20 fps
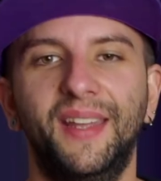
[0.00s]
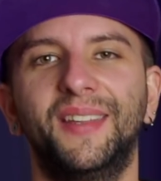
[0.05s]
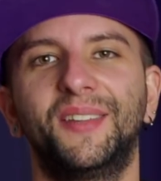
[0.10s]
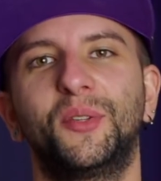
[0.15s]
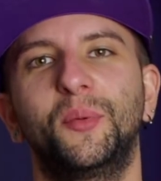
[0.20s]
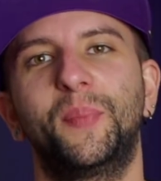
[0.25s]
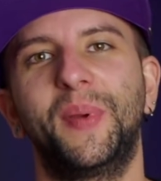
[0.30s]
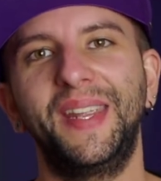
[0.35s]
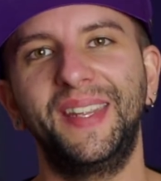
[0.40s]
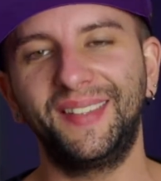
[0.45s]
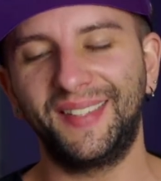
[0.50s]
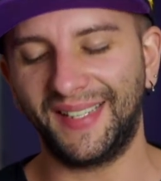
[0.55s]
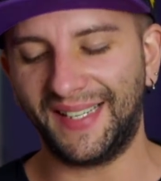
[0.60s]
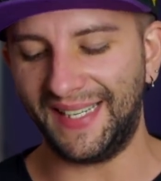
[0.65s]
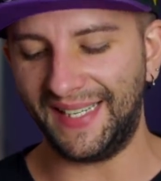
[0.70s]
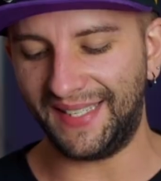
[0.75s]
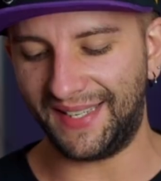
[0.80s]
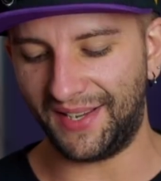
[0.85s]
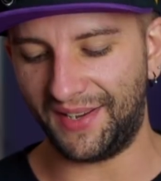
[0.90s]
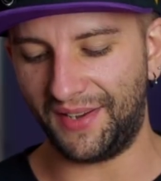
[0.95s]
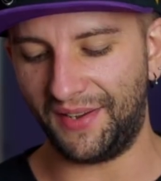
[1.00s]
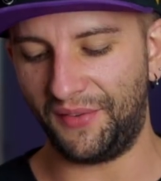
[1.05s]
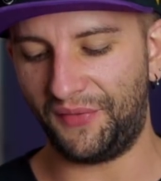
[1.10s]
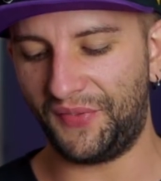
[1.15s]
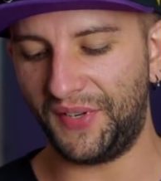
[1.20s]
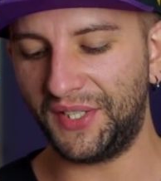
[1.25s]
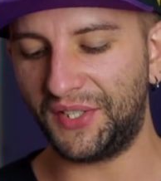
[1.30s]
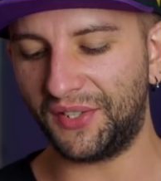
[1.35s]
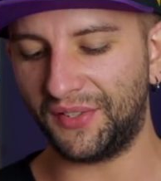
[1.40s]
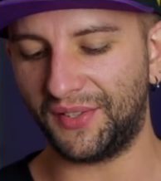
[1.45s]
So basically the
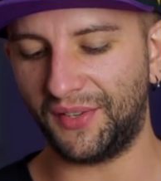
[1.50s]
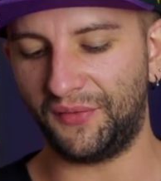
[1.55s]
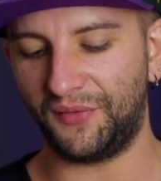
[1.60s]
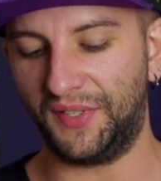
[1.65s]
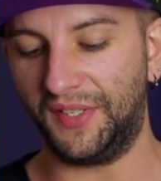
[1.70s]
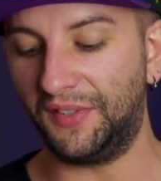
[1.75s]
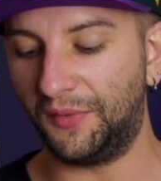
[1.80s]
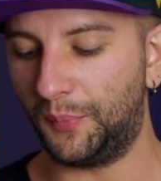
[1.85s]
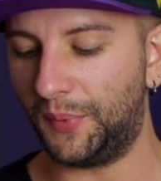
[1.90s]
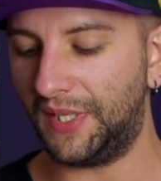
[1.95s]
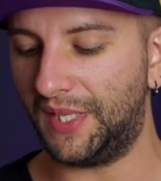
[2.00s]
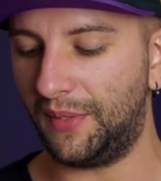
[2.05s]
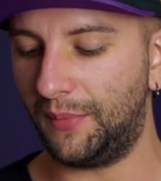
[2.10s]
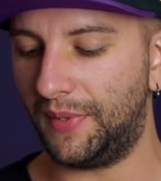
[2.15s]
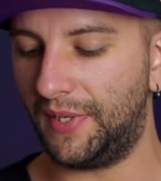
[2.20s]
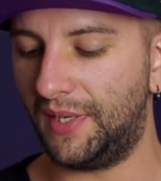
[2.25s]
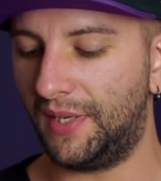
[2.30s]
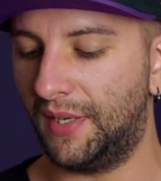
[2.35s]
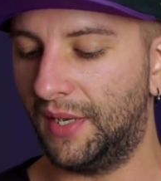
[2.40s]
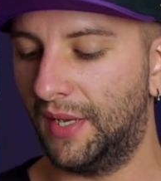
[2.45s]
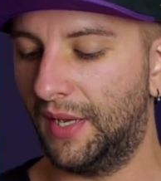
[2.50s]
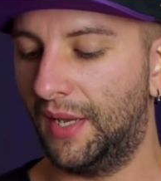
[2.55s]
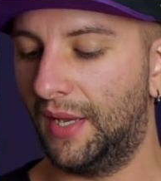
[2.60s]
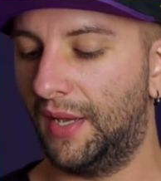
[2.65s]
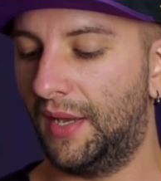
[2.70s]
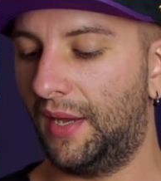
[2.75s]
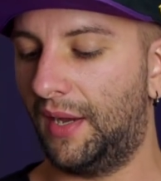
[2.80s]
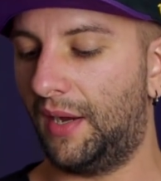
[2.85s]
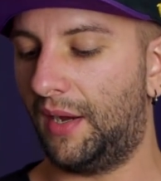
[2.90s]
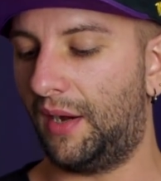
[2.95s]
features of this PDB
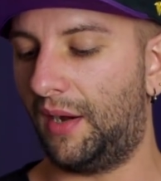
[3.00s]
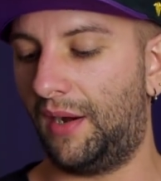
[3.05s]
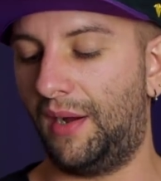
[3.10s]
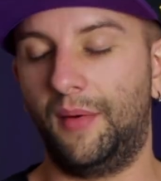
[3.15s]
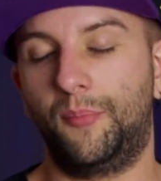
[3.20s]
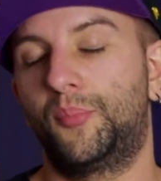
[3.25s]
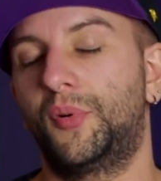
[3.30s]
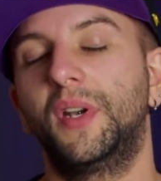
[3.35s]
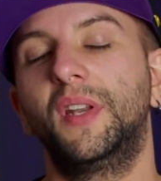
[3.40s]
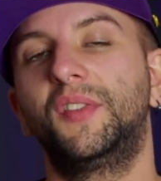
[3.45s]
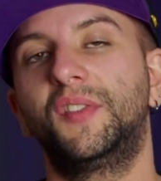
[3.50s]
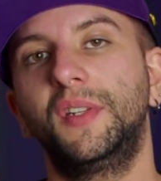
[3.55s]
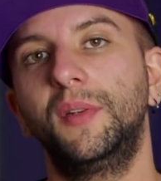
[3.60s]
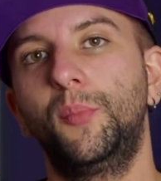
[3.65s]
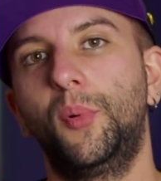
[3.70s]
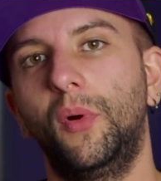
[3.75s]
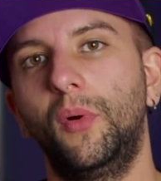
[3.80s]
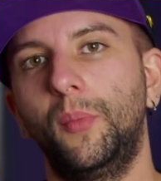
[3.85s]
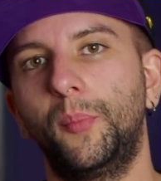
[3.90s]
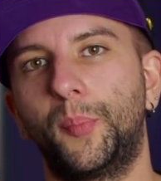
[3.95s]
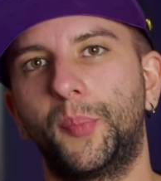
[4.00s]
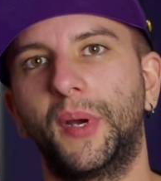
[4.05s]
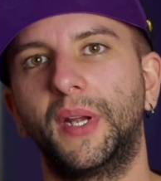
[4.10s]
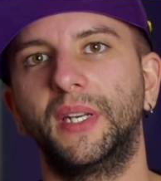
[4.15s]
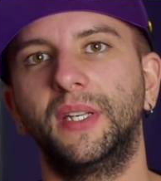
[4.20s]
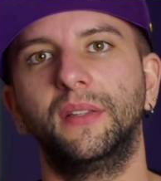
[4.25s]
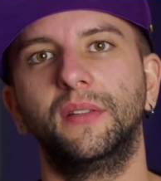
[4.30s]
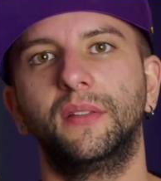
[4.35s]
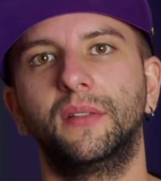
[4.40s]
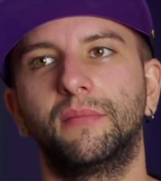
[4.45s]
are pretty simple,
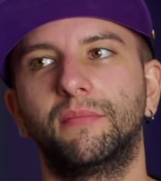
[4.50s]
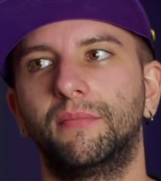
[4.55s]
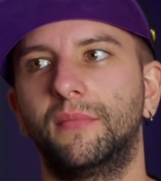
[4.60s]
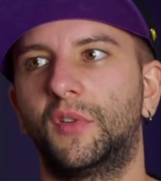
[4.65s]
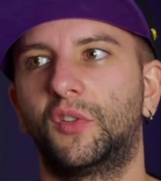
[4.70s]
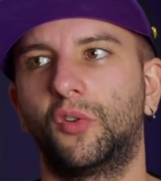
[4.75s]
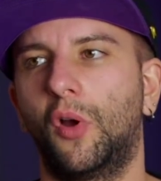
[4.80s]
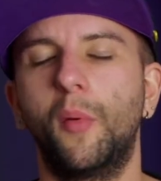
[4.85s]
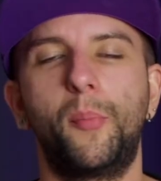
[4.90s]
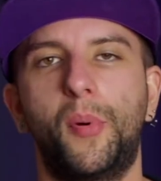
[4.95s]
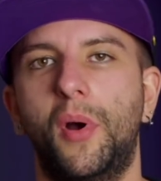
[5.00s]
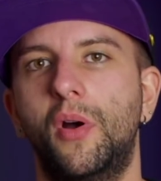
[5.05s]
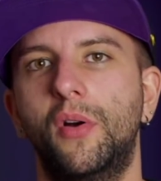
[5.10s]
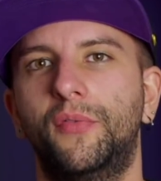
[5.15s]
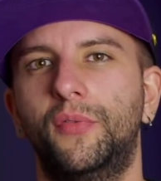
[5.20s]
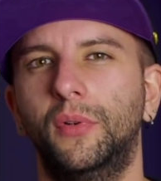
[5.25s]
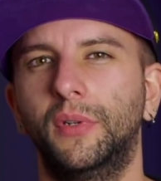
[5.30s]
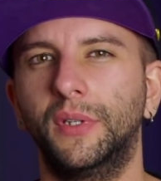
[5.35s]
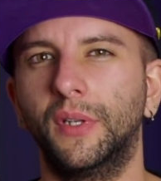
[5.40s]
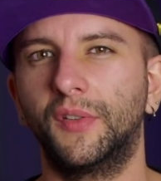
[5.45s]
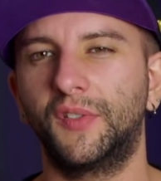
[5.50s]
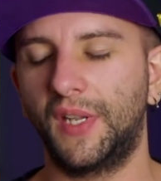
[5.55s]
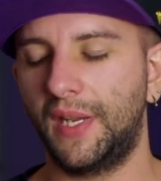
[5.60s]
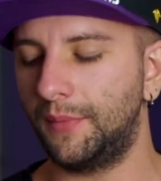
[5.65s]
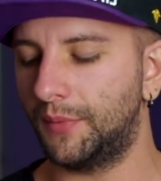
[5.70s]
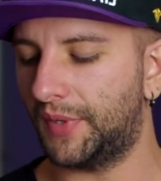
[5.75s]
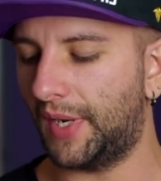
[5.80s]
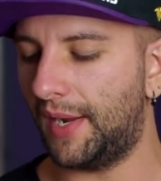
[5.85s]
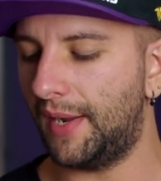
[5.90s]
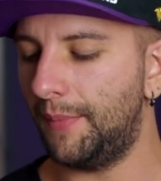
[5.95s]
but in so powerful in the
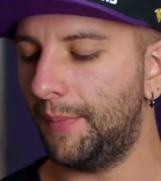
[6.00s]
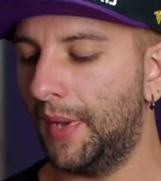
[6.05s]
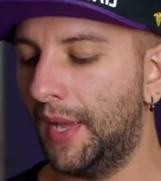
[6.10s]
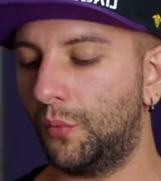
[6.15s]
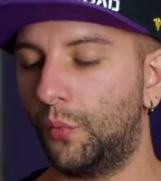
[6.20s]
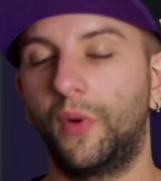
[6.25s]
same time.